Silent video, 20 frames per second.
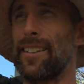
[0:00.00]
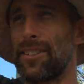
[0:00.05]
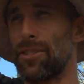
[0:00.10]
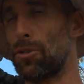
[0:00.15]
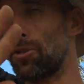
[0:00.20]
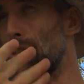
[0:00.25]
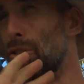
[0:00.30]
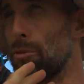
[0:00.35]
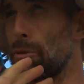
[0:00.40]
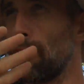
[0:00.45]
So
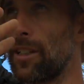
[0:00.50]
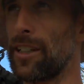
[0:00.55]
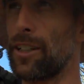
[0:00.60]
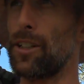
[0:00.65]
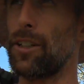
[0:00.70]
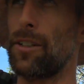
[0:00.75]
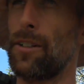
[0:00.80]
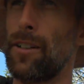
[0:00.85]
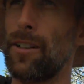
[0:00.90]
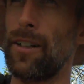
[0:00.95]
it's a really
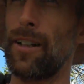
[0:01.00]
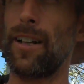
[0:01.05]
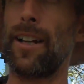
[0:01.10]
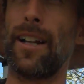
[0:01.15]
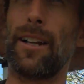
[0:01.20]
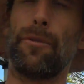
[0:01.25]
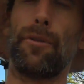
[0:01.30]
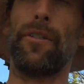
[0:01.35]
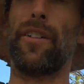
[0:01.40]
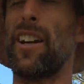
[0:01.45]
good,
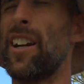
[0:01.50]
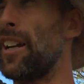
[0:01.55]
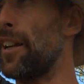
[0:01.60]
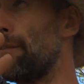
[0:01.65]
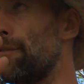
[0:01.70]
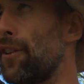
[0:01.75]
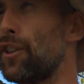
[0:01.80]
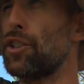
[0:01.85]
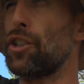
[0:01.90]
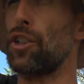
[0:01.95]
very
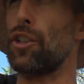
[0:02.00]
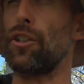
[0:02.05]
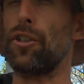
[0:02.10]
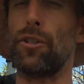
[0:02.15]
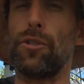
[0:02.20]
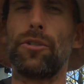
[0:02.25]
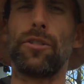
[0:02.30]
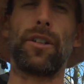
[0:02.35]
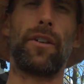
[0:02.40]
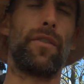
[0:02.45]
efficient
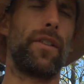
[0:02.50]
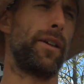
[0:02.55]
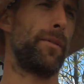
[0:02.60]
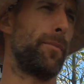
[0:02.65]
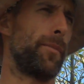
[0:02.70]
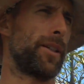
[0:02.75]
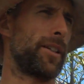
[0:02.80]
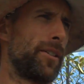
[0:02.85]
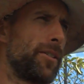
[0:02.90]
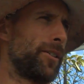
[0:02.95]
use of the
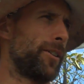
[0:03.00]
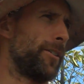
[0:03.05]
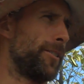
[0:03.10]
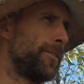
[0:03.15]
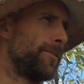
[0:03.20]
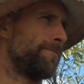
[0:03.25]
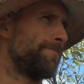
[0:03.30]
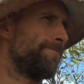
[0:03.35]
material.